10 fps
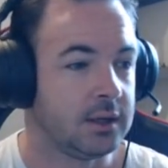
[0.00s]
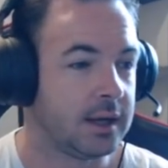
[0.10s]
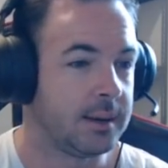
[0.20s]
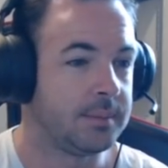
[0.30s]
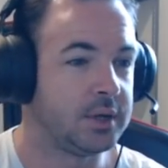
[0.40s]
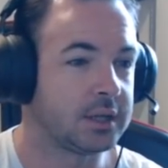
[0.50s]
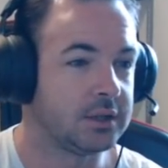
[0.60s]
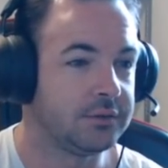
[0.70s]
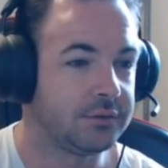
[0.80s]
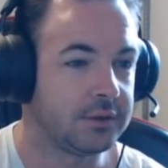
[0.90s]

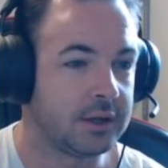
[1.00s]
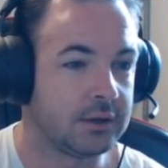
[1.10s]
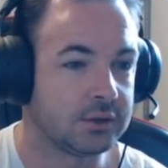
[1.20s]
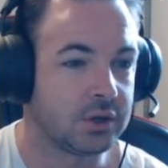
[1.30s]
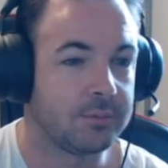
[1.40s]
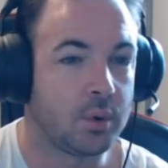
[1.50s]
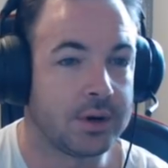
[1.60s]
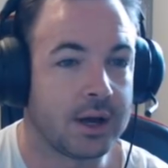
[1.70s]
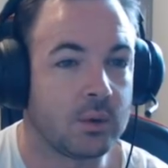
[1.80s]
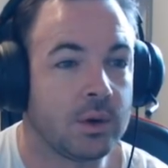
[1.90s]
objective. I'll sort of
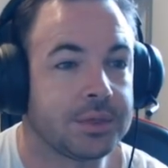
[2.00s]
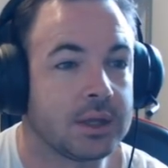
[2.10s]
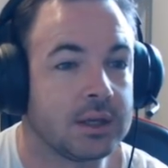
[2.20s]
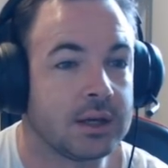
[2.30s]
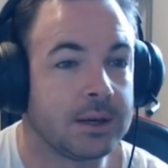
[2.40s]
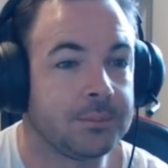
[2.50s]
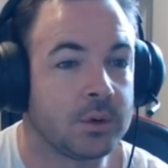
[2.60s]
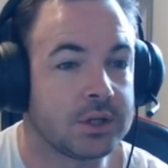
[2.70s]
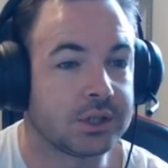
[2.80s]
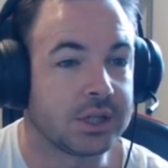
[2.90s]
point out what you're
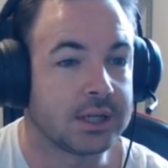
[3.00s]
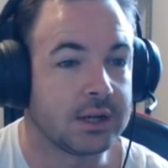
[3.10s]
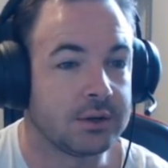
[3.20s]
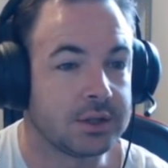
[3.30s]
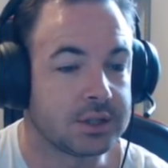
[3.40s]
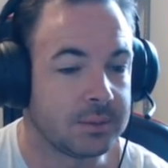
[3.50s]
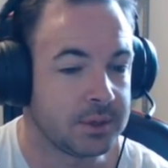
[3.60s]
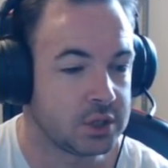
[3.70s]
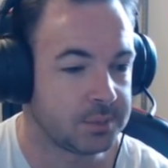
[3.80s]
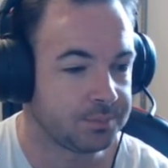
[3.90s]
seeing here in this
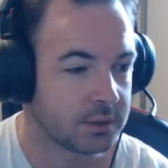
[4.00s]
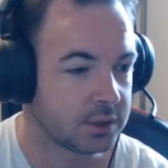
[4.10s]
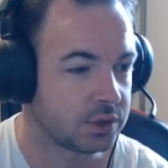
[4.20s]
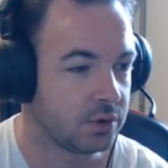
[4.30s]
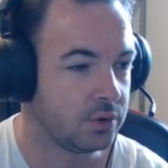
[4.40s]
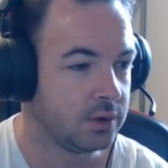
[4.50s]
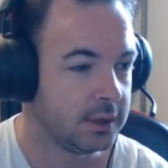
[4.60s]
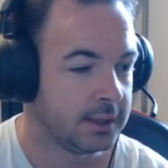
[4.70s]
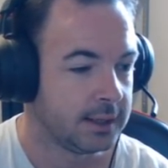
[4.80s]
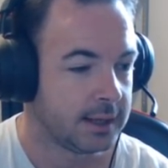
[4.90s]
image. So
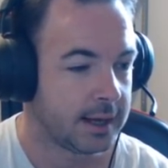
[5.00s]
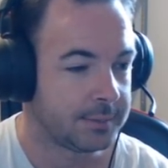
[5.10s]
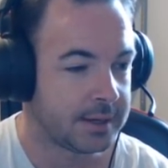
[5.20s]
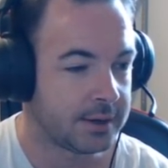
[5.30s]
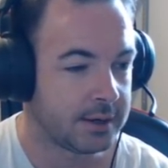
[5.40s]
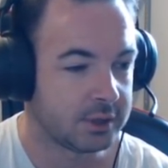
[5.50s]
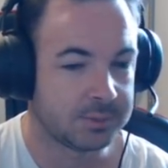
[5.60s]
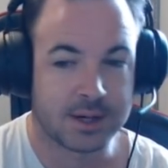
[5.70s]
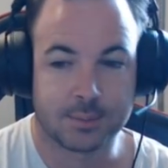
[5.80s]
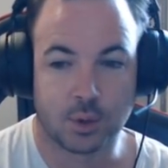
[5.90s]
down here is
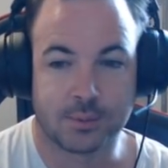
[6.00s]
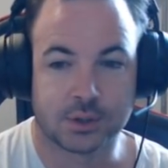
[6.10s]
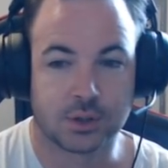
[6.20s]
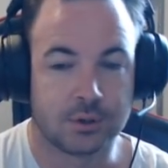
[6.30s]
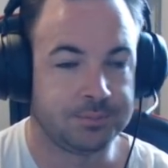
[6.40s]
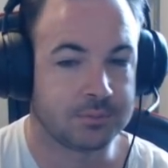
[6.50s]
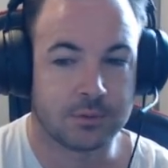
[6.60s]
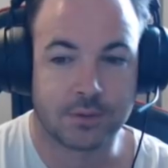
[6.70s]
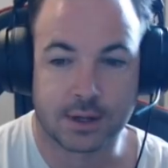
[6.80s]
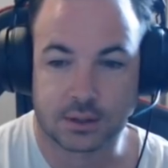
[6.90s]
my deployment zone. In
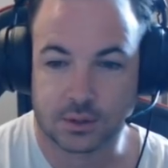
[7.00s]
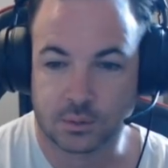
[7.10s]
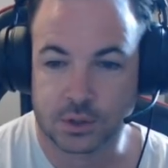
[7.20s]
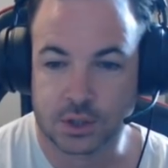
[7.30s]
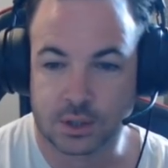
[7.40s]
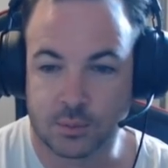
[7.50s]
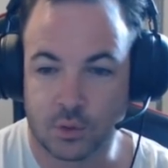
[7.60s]
fact, we're just going to